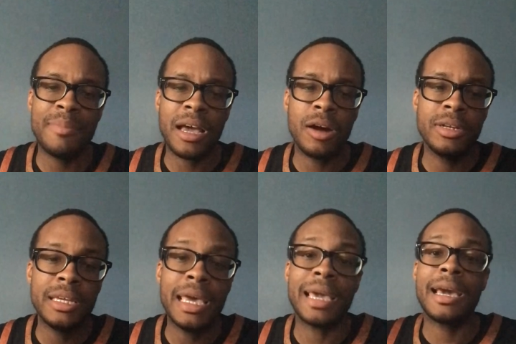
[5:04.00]
back on
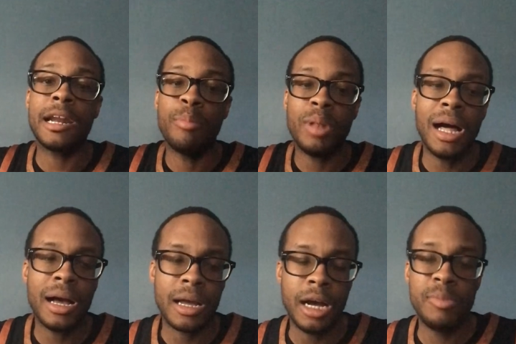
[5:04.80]
D and got a
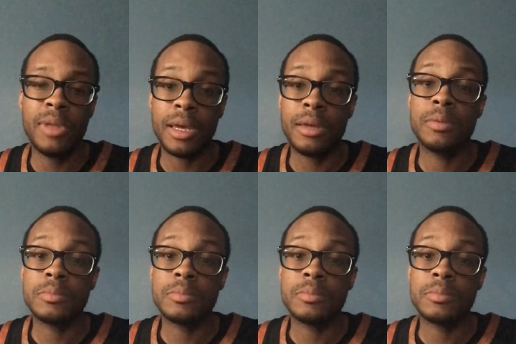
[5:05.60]
block. I'm like,